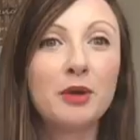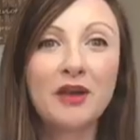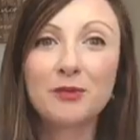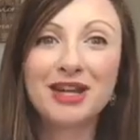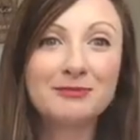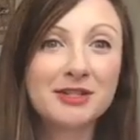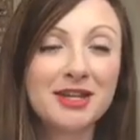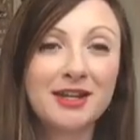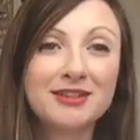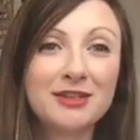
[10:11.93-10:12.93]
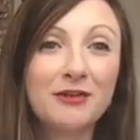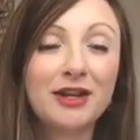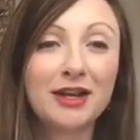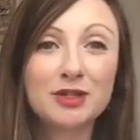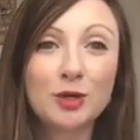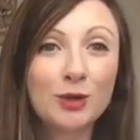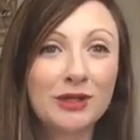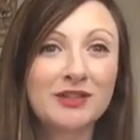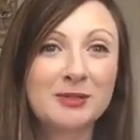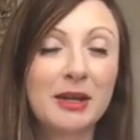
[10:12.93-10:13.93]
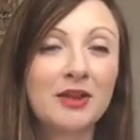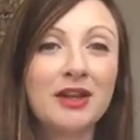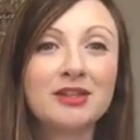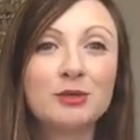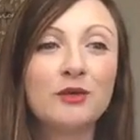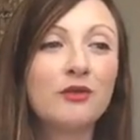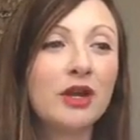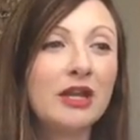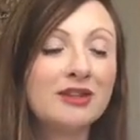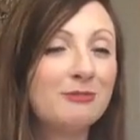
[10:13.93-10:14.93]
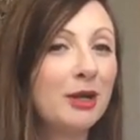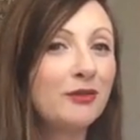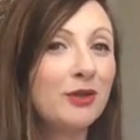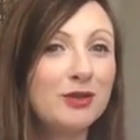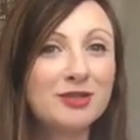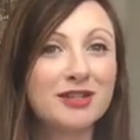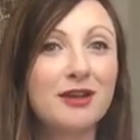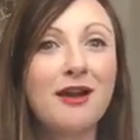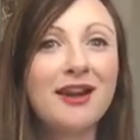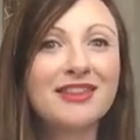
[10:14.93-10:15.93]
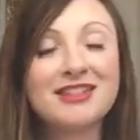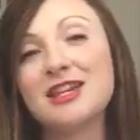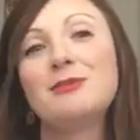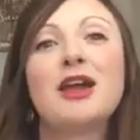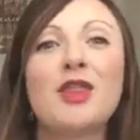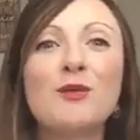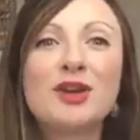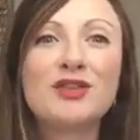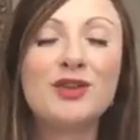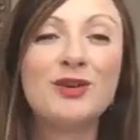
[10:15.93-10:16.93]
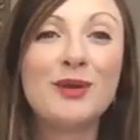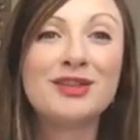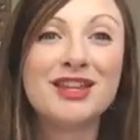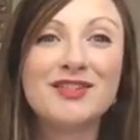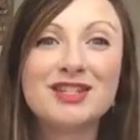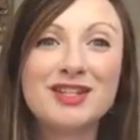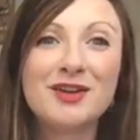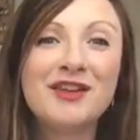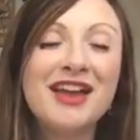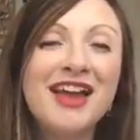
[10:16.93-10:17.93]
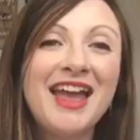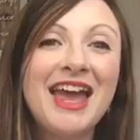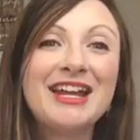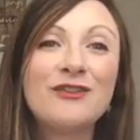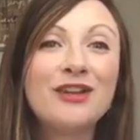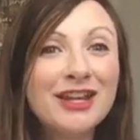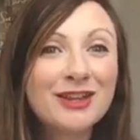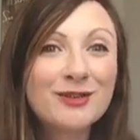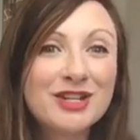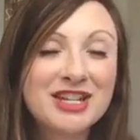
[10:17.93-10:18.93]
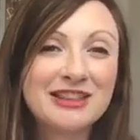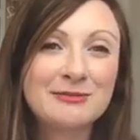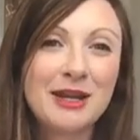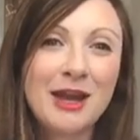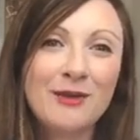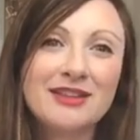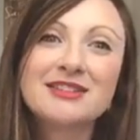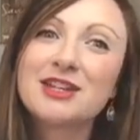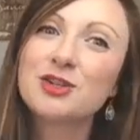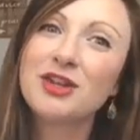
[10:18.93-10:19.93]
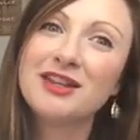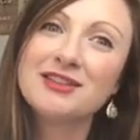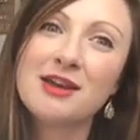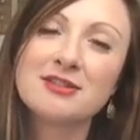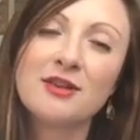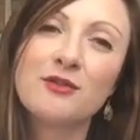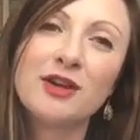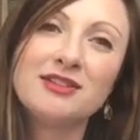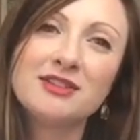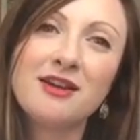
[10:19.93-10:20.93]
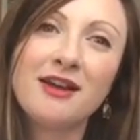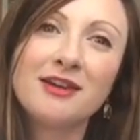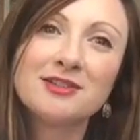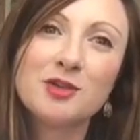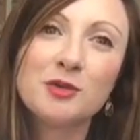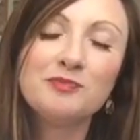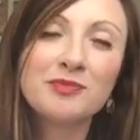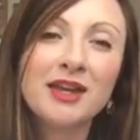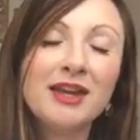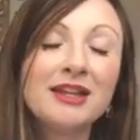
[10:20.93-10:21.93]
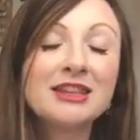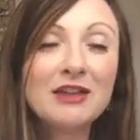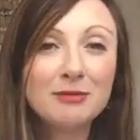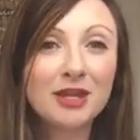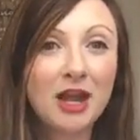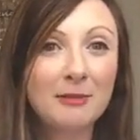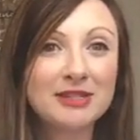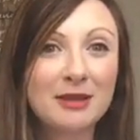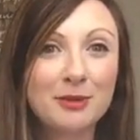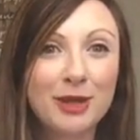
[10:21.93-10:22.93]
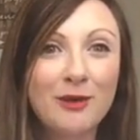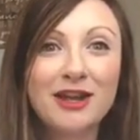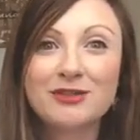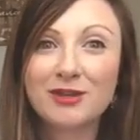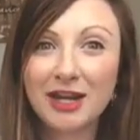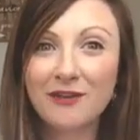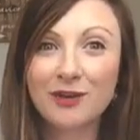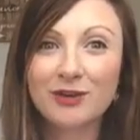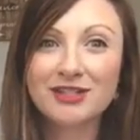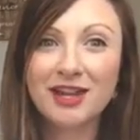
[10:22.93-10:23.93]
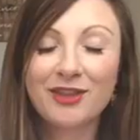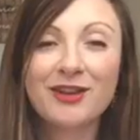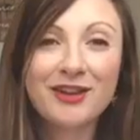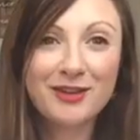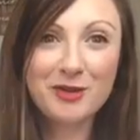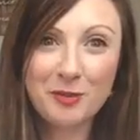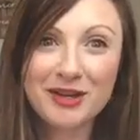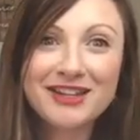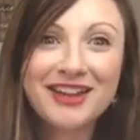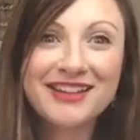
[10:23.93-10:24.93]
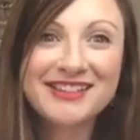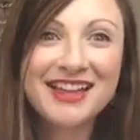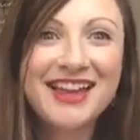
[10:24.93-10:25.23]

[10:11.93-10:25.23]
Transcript: everybody's personality is different, and I totally respect that. So if it's better for you to not, then tell me how that works for you. I would love to know. And if you have any other questions about how I schedule things, how stuff runs in our household, leave them in the comments down below. I do not have it all together. Nobody does.